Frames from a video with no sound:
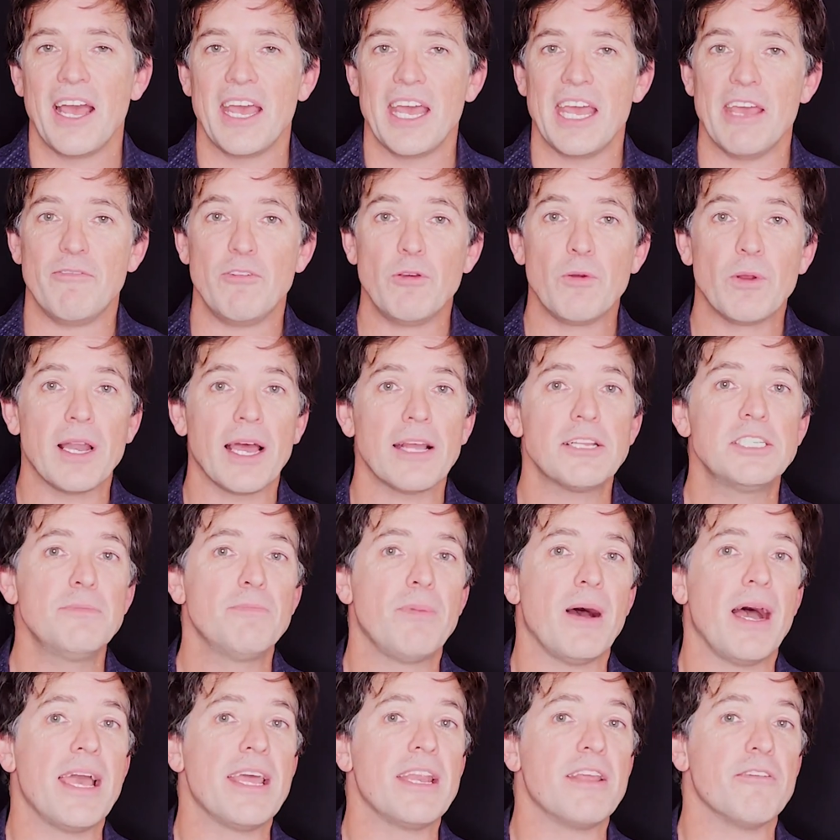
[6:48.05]
If you would like to
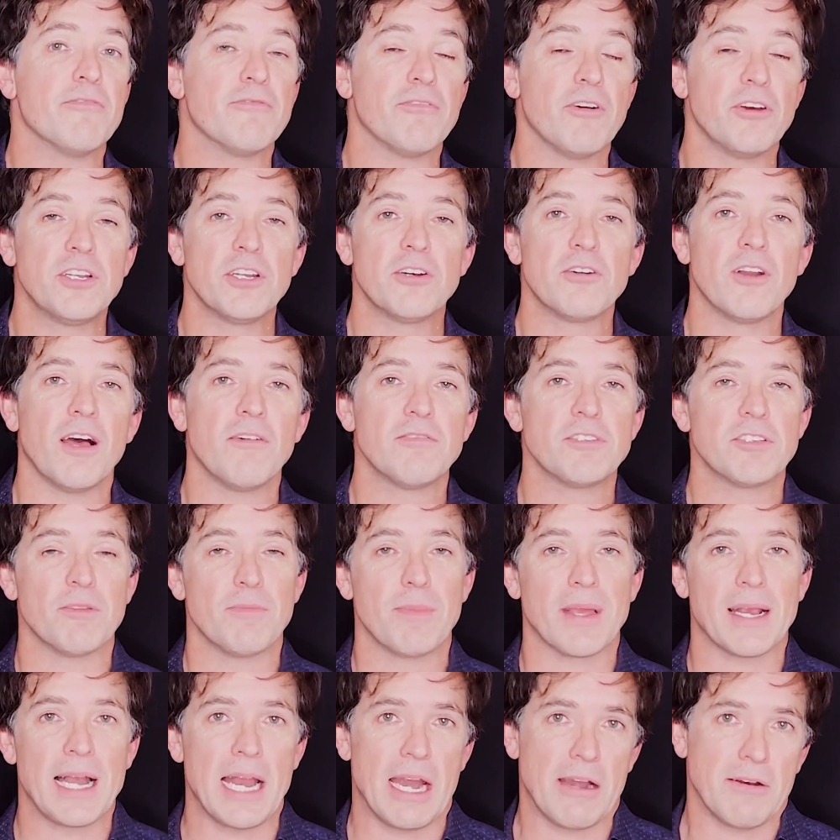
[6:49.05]
buy any photographs of
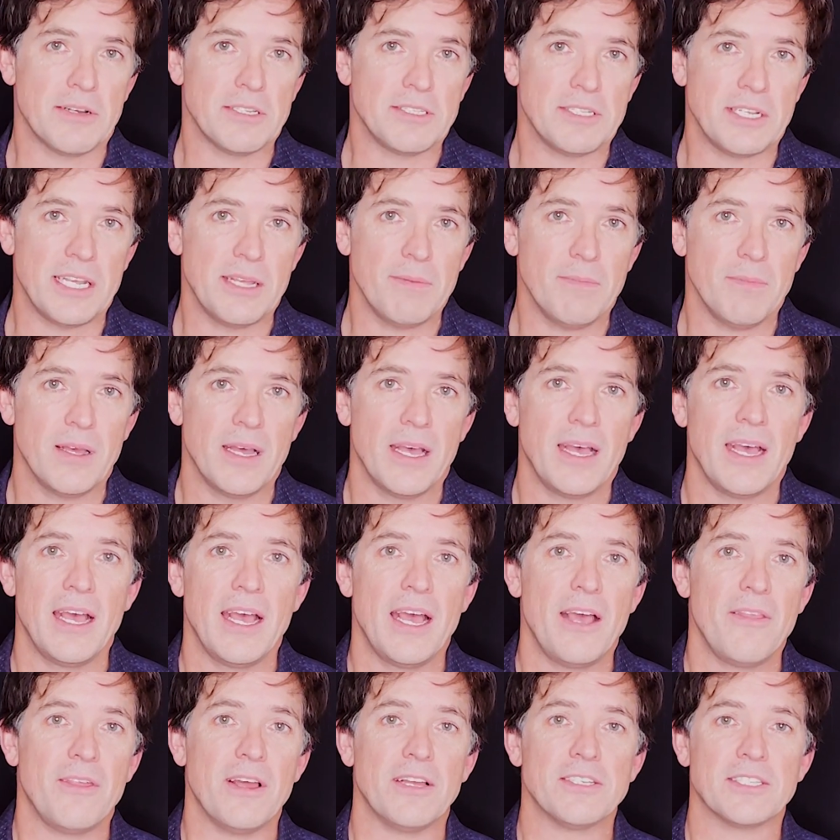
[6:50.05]
the McLaren team,
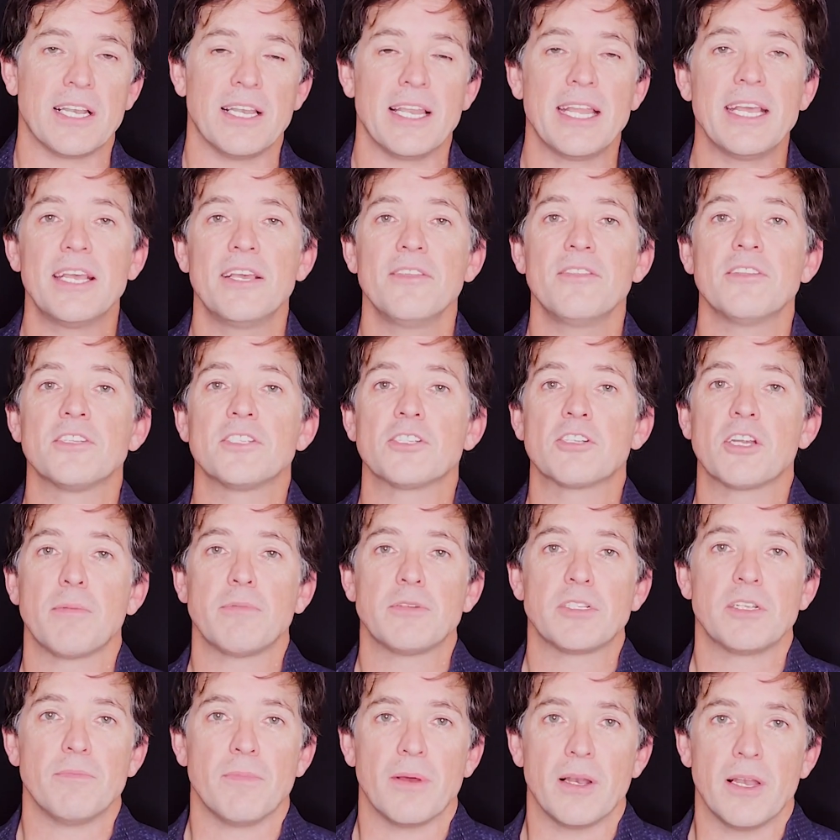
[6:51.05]
there's a link in the
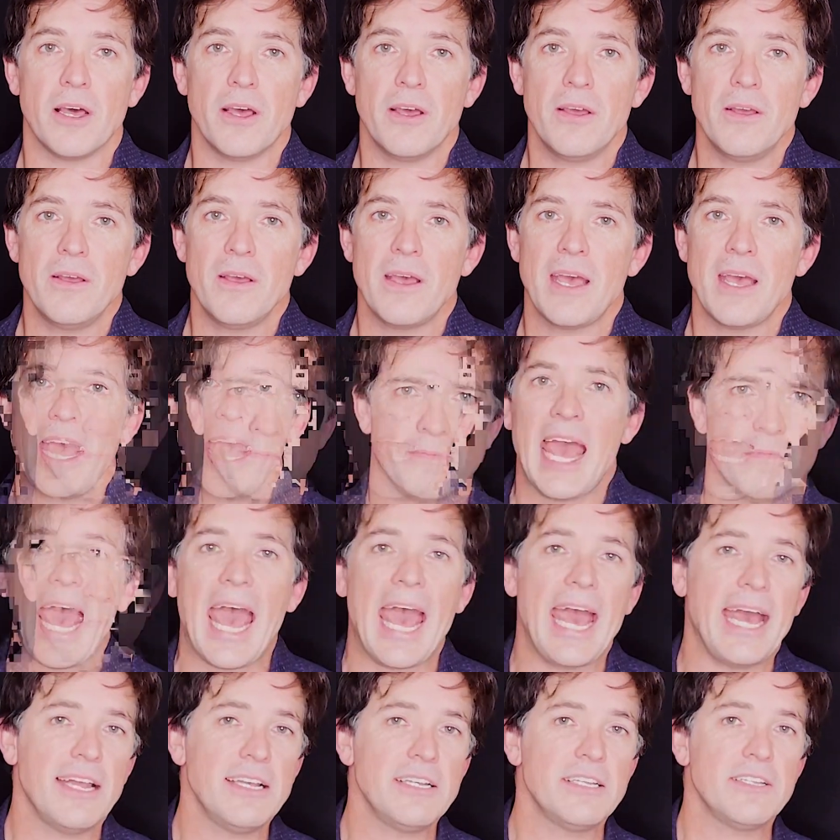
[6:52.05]
description below,
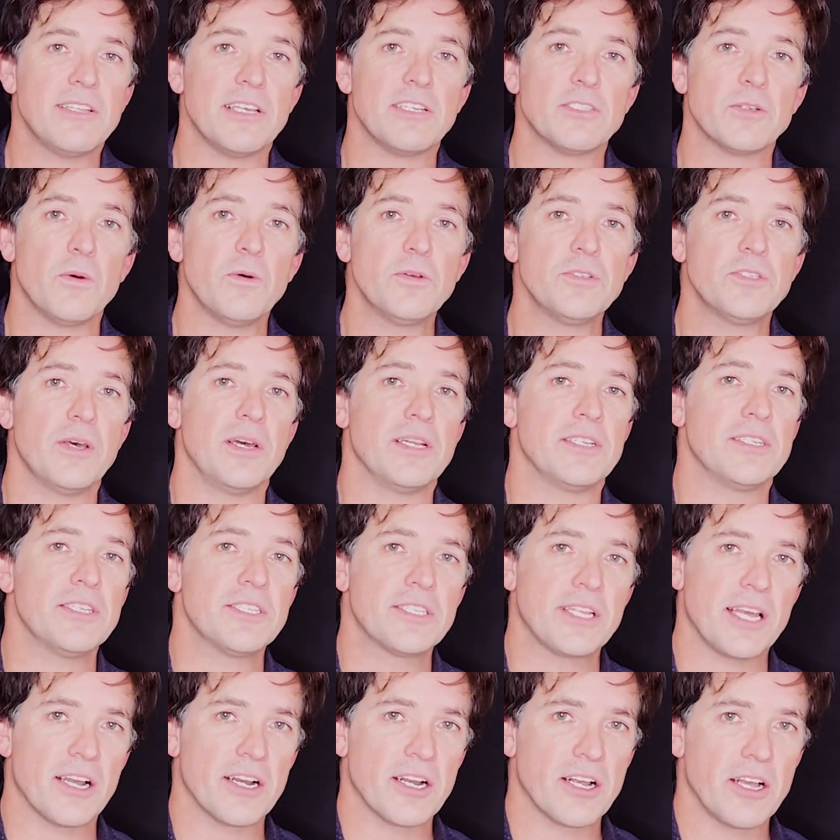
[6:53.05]
and there's also a
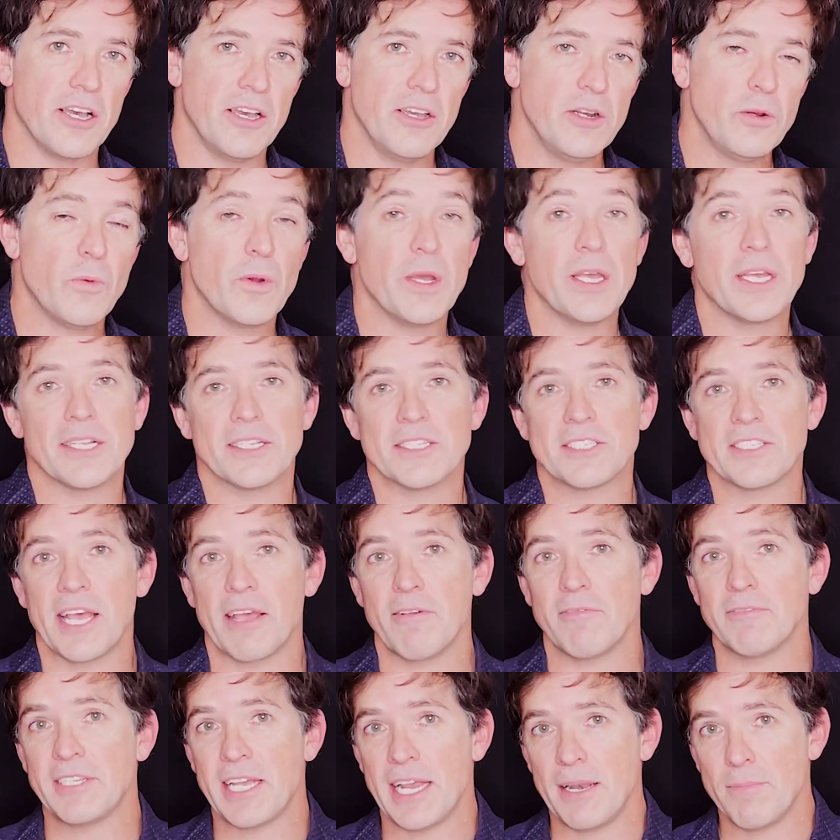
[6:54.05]
discount code where you can
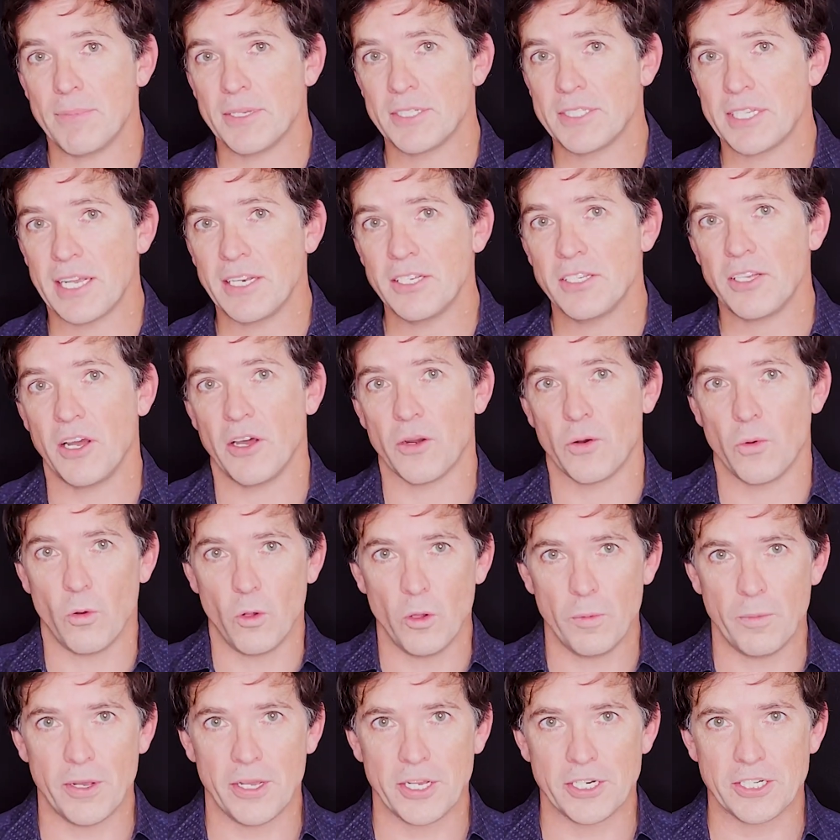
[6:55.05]
save 10% on
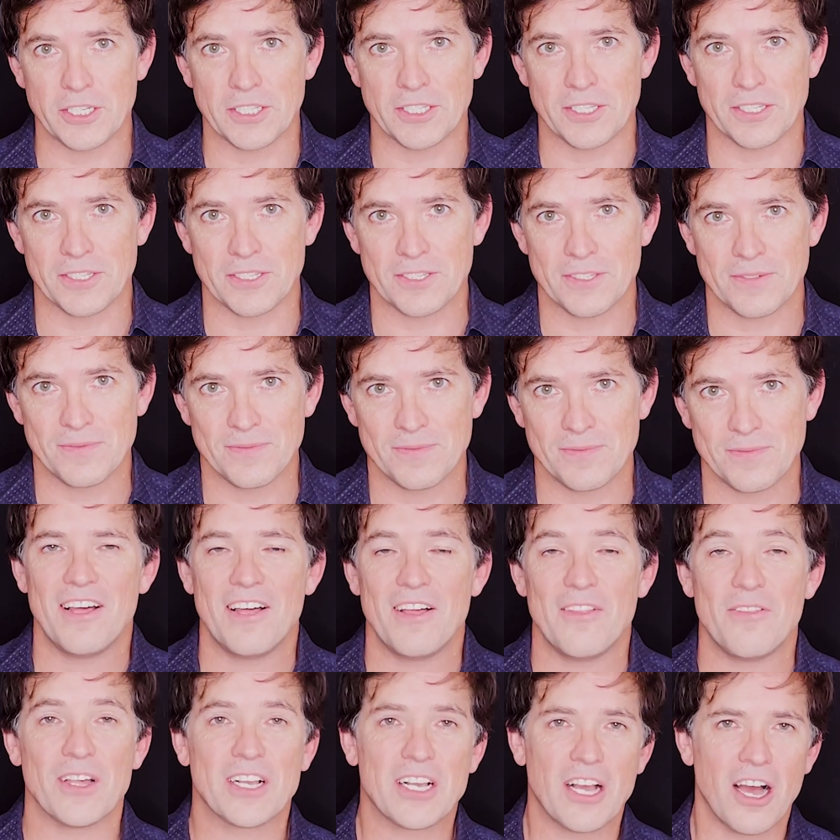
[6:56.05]
all purchases.
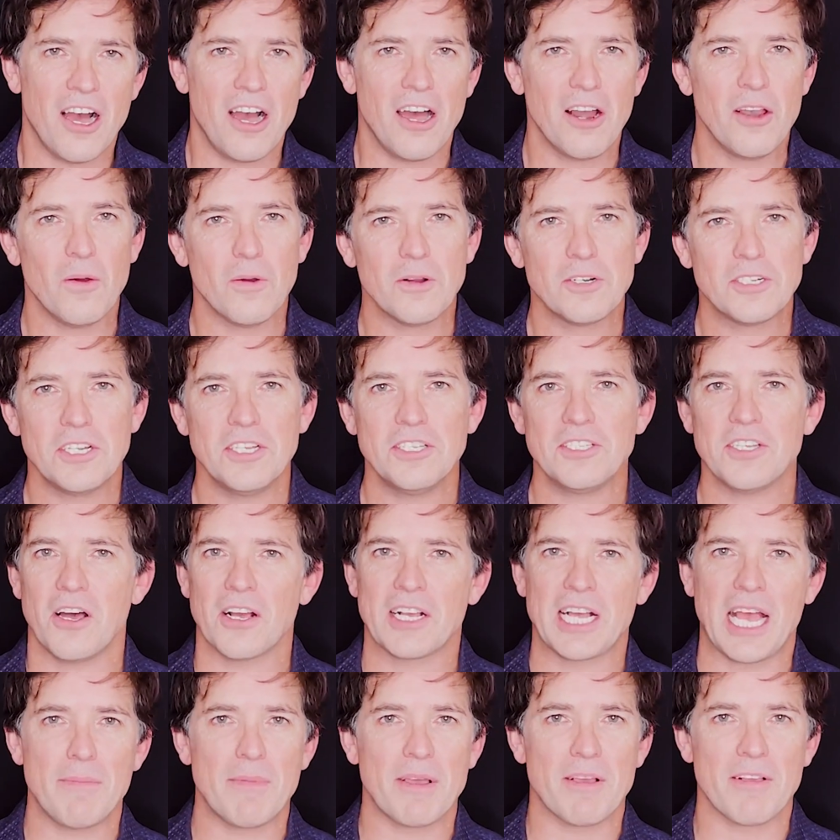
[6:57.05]
The car launches are
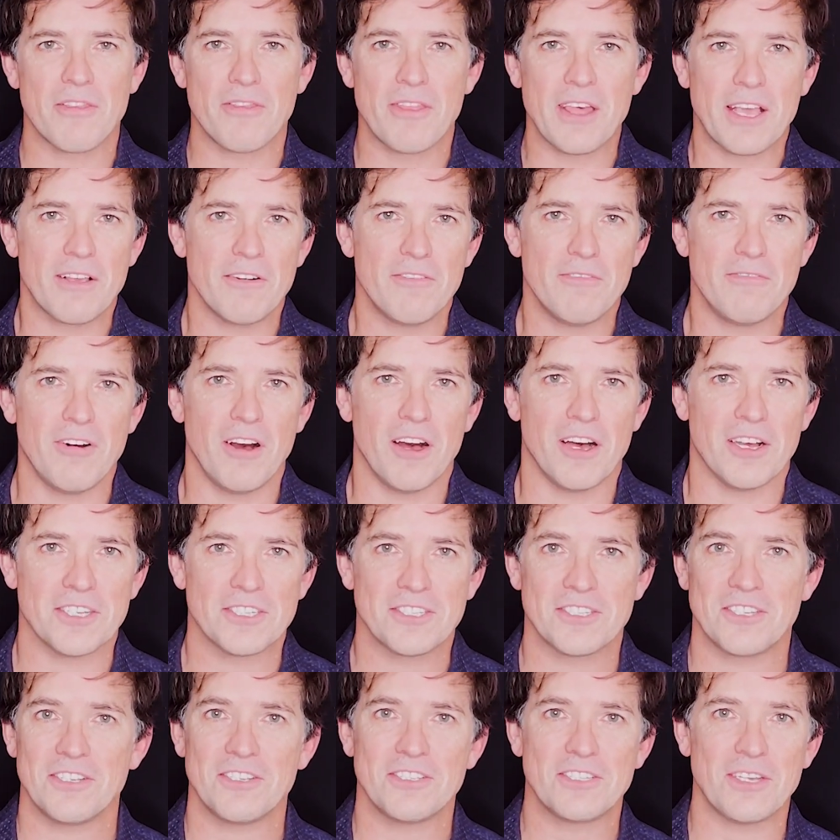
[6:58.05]
coming thick and
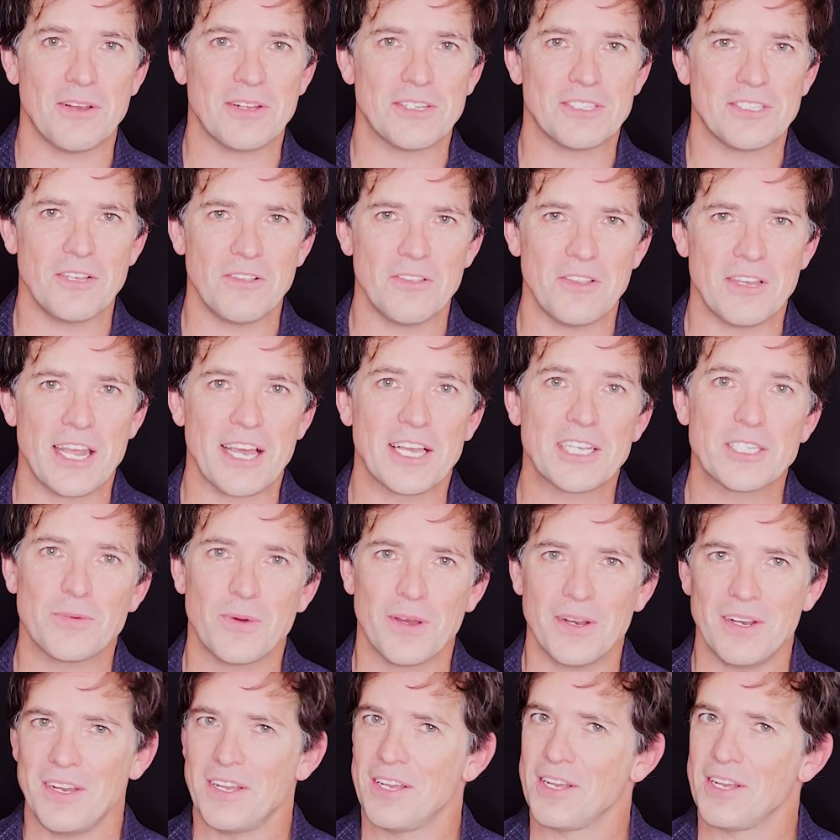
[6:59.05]
fast, so until the next one,